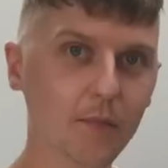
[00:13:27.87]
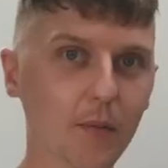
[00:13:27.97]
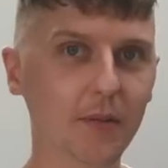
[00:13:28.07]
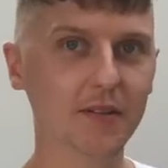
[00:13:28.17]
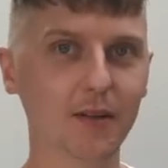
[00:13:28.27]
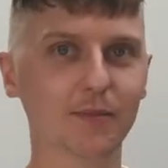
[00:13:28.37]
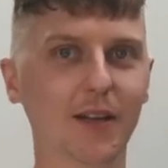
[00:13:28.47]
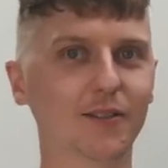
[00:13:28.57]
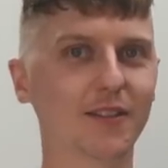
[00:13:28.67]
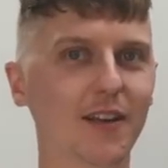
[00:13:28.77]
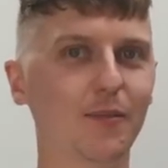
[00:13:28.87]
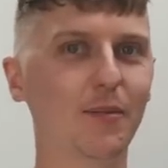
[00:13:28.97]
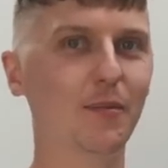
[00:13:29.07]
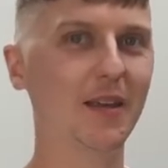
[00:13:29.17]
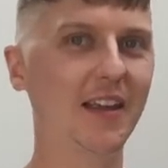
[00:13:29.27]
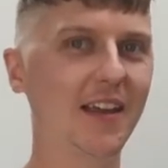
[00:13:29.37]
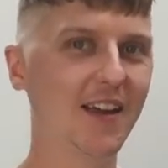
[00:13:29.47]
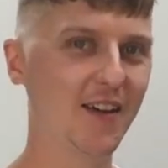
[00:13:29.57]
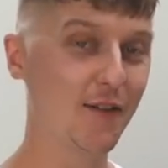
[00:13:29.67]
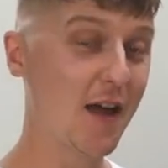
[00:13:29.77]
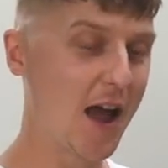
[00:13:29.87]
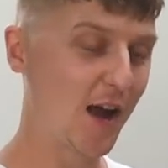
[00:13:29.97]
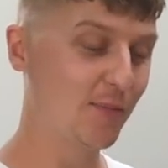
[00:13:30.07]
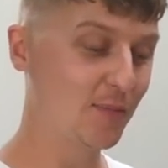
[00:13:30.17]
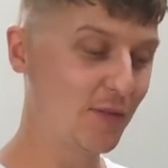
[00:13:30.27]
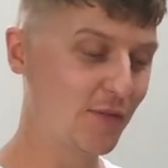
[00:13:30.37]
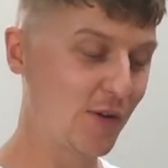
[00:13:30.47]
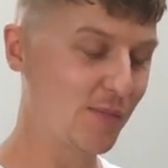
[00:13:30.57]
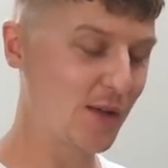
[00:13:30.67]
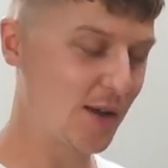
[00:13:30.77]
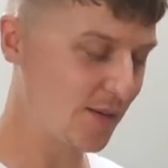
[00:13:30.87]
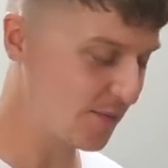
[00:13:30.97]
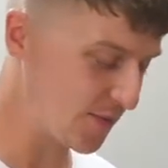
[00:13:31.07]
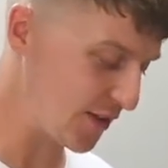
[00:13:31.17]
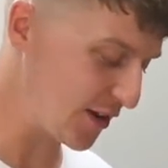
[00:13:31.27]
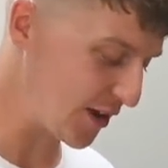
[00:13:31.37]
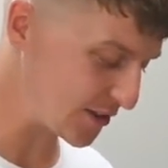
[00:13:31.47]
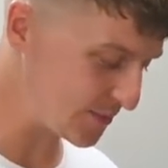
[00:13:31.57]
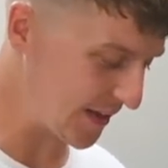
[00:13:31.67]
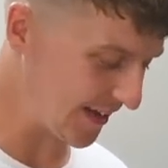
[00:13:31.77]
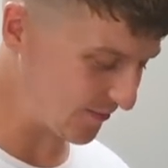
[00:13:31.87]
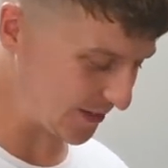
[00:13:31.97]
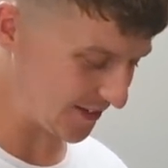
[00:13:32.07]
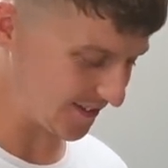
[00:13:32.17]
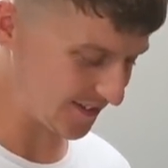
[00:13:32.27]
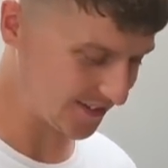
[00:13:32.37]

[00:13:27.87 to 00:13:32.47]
Poppy's come down, she's helping me film the last bit because